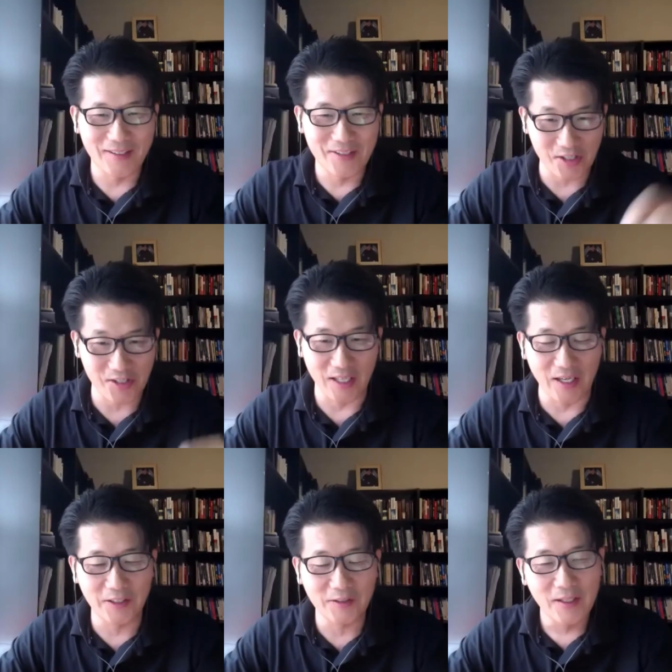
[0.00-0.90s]
just
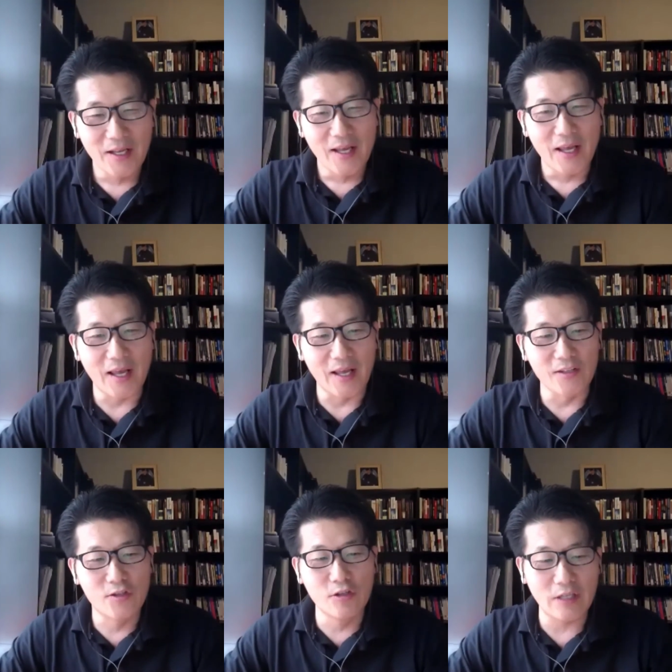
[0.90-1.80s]
now.
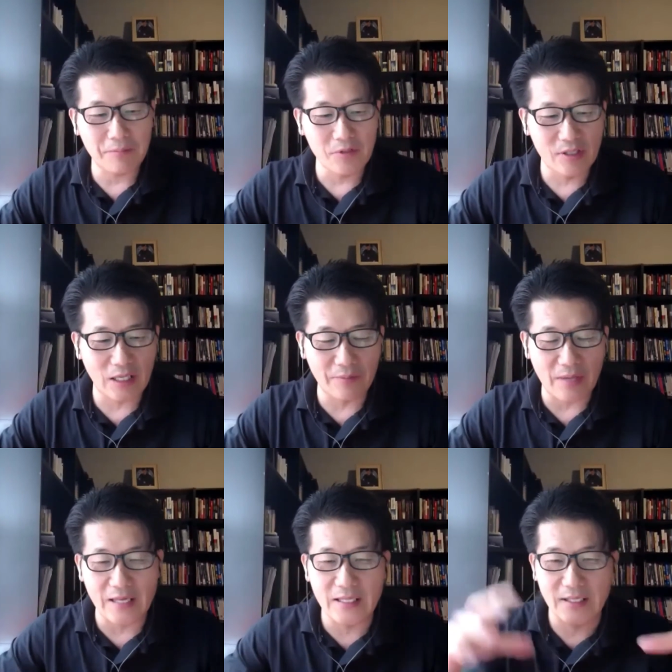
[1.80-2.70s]
And do you happen to have
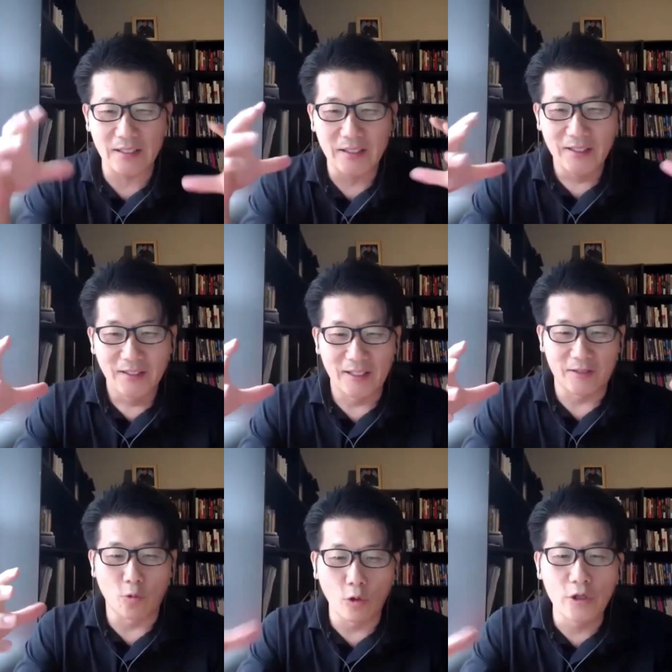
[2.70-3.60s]
any, like,
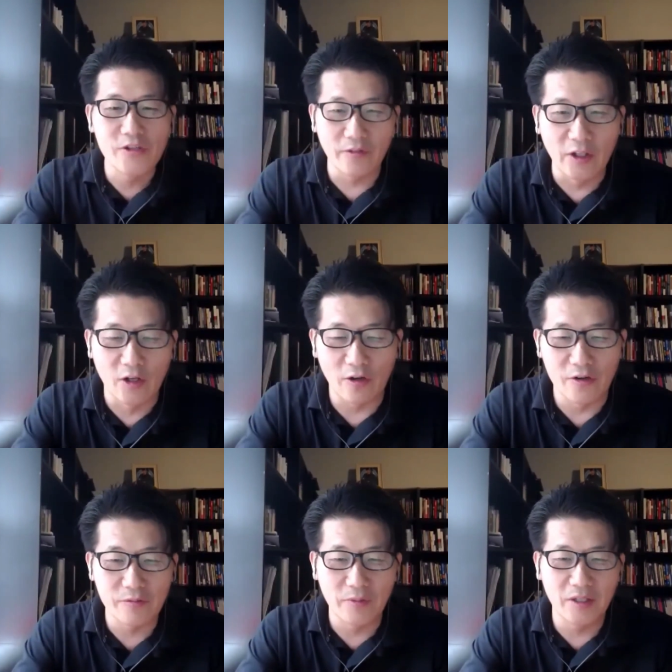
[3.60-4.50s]
words of
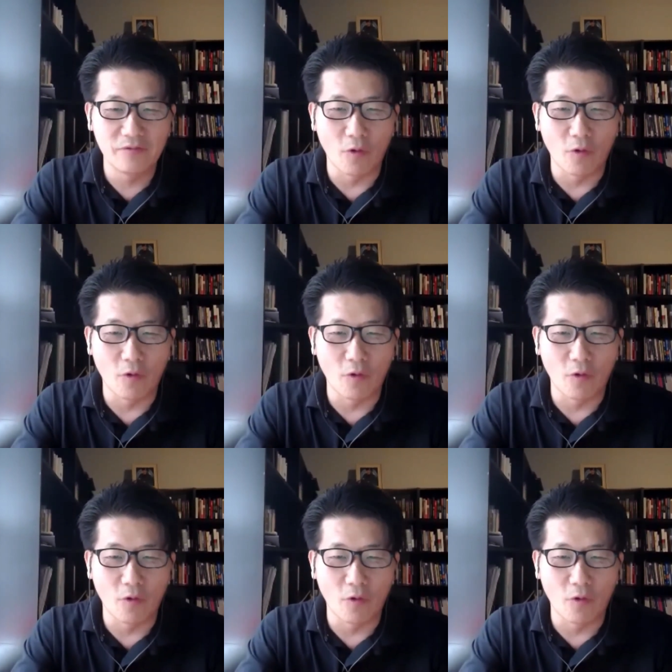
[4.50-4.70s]
encouragement